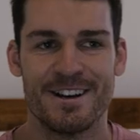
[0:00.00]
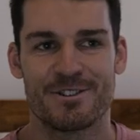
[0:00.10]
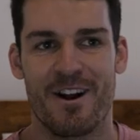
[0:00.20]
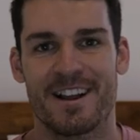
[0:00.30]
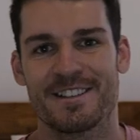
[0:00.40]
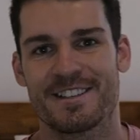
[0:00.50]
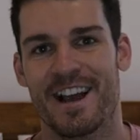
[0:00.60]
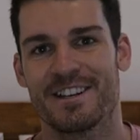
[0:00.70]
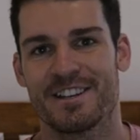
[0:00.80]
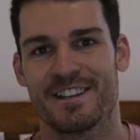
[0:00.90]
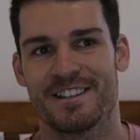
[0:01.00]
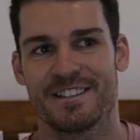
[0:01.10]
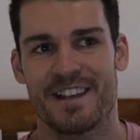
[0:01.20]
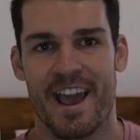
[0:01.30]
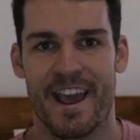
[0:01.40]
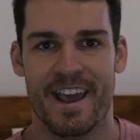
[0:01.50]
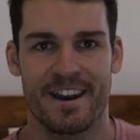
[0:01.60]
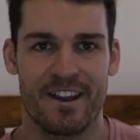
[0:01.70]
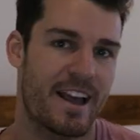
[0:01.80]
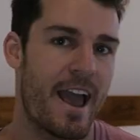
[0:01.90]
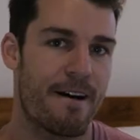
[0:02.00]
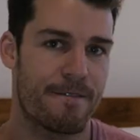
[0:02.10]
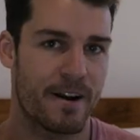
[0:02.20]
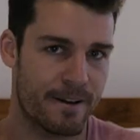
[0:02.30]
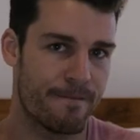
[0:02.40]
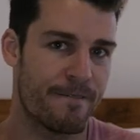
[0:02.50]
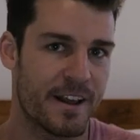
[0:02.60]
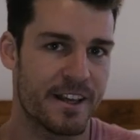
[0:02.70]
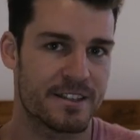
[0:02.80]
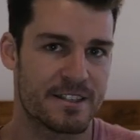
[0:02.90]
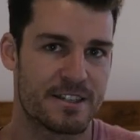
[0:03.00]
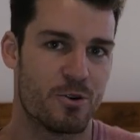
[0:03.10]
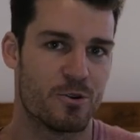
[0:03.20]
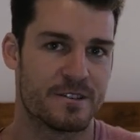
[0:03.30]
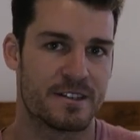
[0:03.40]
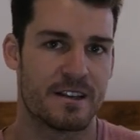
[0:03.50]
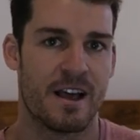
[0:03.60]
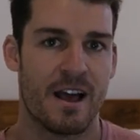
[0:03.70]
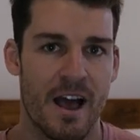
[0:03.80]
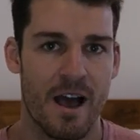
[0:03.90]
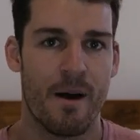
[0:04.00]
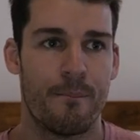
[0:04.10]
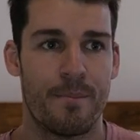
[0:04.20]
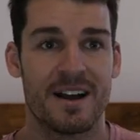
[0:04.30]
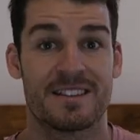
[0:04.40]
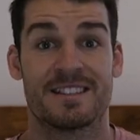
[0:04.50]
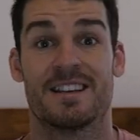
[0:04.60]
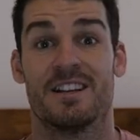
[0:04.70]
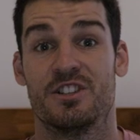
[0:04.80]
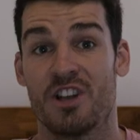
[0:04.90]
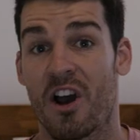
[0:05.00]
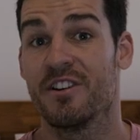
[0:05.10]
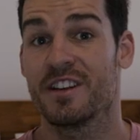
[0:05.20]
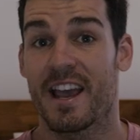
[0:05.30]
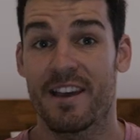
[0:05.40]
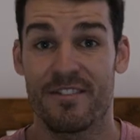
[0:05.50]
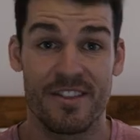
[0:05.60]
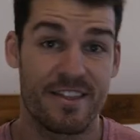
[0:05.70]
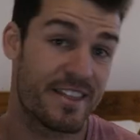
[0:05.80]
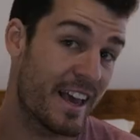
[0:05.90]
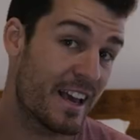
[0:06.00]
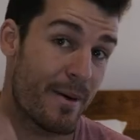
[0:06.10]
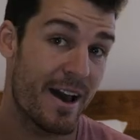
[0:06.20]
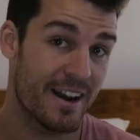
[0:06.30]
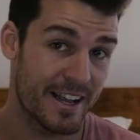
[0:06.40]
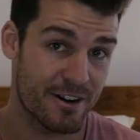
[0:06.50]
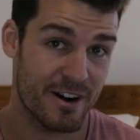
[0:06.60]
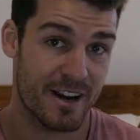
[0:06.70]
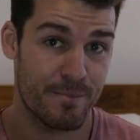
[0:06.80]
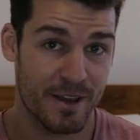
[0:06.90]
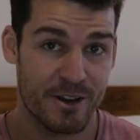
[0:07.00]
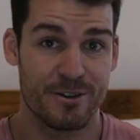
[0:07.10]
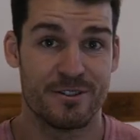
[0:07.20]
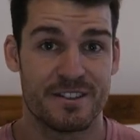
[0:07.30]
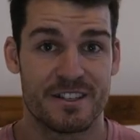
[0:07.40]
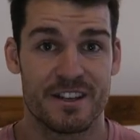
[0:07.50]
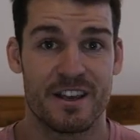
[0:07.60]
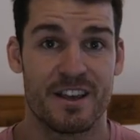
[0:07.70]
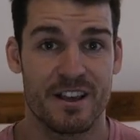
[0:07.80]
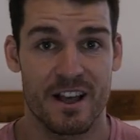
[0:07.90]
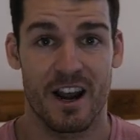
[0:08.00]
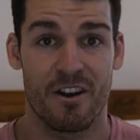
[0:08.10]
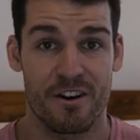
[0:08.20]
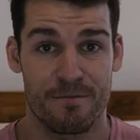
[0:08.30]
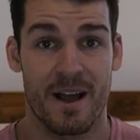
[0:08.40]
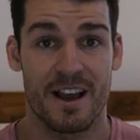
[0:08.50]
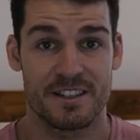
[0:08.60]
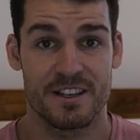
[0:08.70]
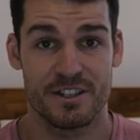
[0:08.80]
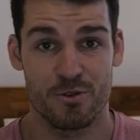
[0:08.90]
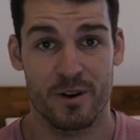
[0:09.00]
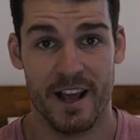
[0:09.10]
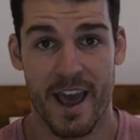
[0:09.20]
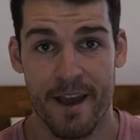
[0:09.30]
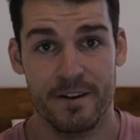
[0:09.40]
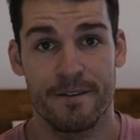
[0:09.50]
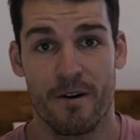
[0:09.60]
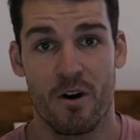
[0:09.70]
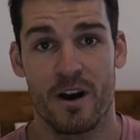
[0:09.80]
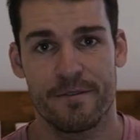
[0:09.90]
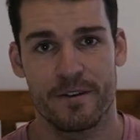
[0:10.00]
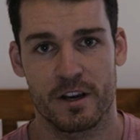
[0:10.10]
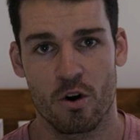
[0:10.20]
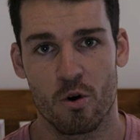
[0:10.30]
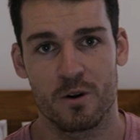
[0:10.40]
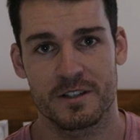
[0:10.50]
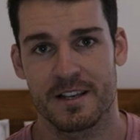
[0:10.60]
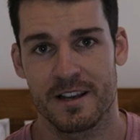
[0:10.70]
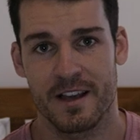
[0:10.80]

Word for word: Train stations and like out front of convenience stores. But don't even think about littering, because a lot of places you'll get a hefty fine if you're caught,